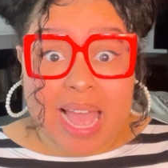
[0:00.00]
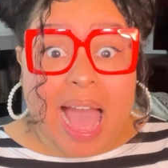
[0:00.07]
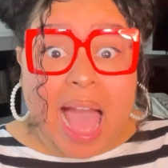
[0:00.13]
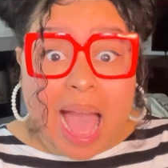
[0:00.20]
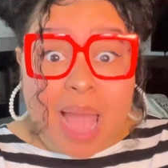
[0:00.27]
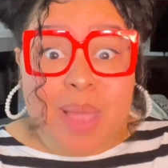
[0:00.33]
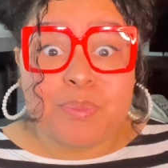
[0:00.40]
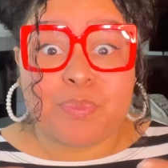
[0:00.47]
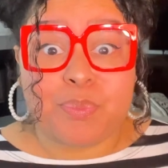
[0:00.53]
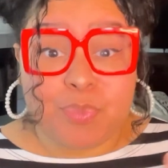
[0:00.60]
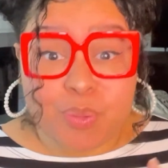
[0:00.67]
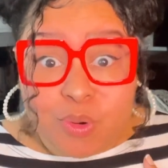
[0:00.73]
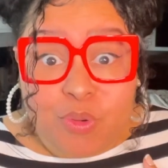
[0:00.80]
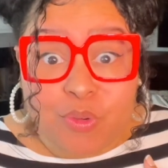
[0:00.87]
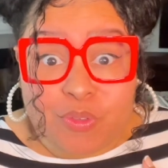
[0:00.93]
I'm
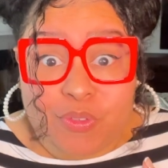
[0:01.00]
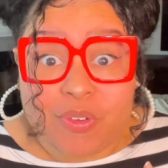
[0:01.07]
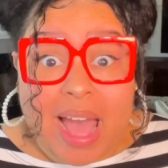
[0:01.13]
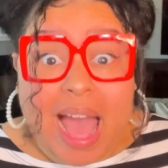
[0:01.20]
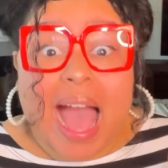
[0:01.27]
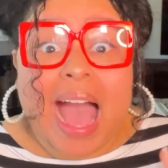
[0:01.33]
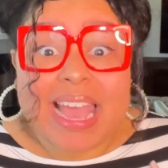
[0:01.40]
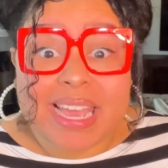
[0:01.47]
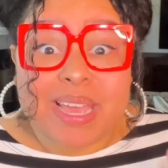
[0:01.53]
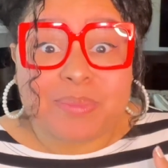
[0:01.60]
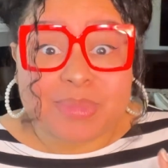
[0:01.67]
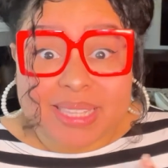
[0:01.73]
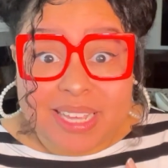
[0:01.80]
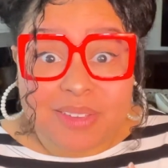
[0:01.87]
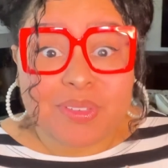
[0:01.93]
proof. I
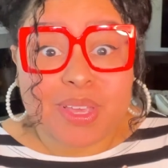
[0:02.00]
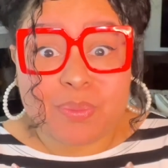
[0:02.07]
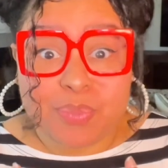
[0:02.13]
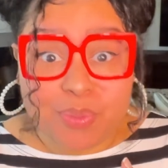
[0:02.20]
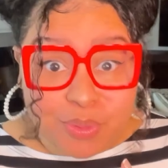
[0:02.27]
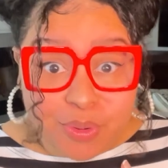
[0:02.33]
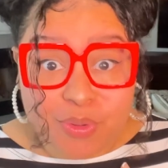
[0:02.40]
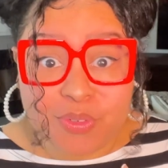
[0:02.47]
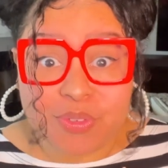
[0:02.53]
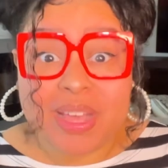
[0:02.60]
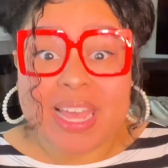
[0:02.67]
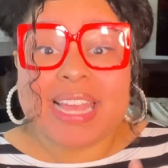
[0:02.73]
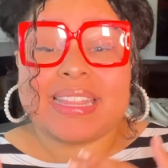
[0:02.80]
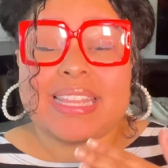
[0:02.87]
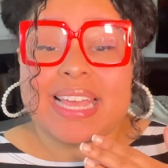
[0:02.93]
am living proof
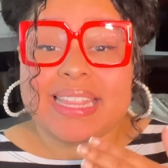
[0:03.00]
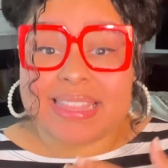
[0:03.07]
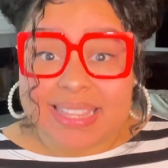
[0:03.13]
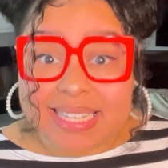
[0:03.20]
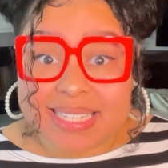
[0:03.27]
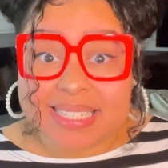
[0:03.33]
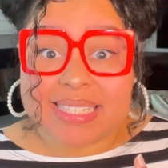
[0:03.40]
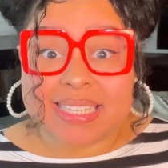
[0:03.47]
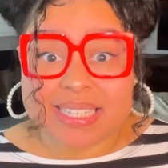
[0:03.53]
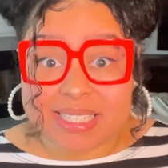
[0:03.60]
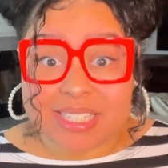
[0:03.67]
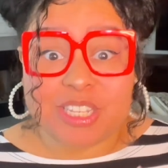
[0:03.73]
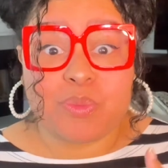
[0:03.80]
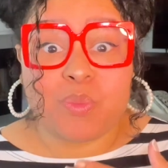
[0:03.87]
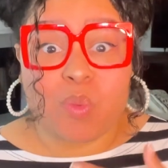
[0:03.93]
that this
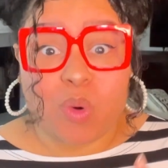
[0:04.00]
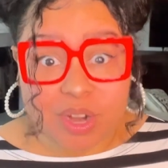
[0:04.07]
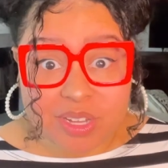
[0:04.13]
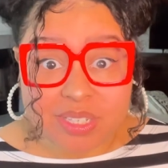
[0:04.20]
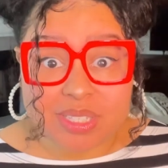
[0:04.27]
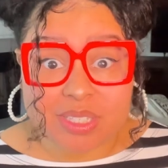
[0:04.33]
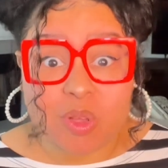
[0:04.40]
system works.